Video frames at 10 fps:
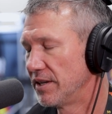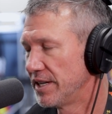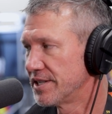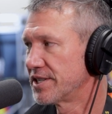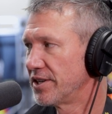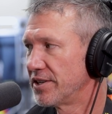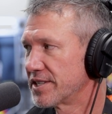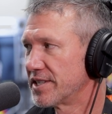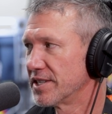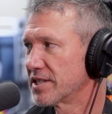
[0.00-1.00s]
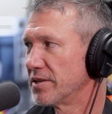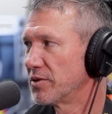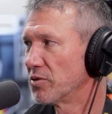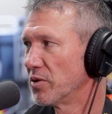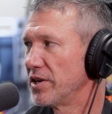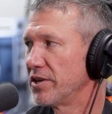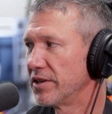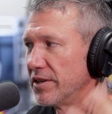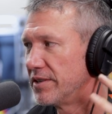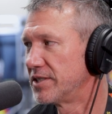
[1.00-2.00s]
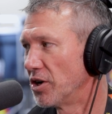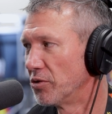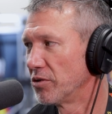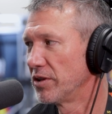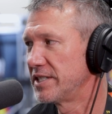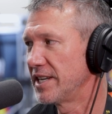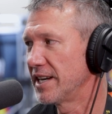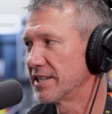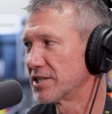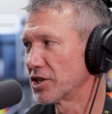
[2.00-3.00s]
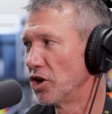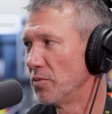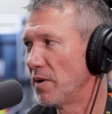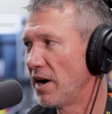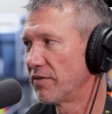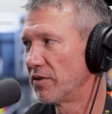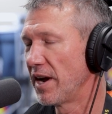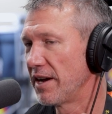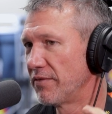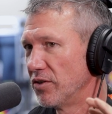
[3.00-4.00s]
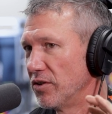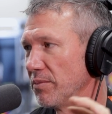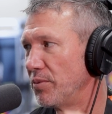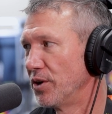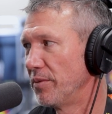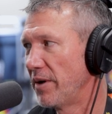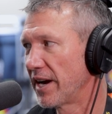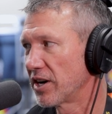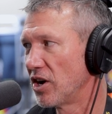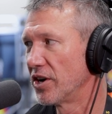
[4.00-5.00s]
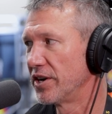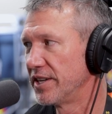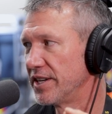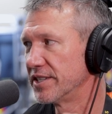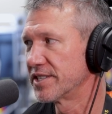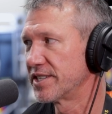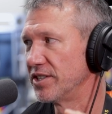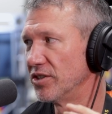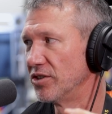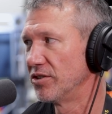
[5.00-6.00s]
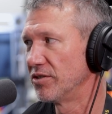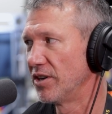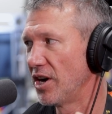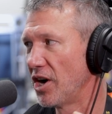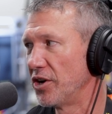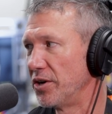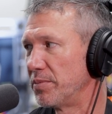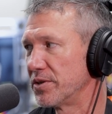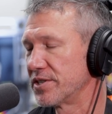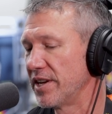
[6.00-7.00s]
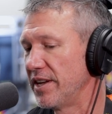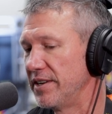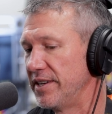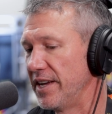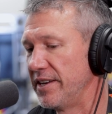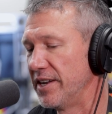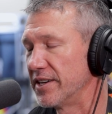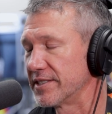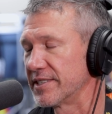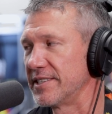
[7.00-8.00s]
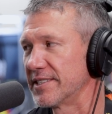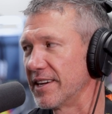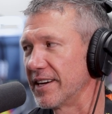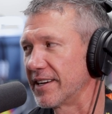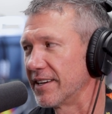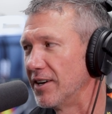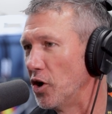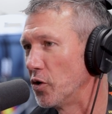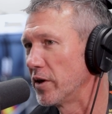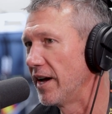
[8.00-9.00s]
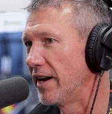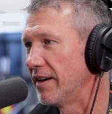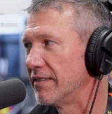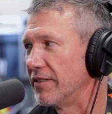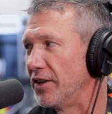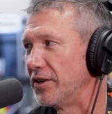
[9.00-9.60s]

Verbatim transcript: is there a system to where you can totally take a scope off a rifle and put it back on and it is still one hundred percent dead nuts? And he's like, oh yeah, yep.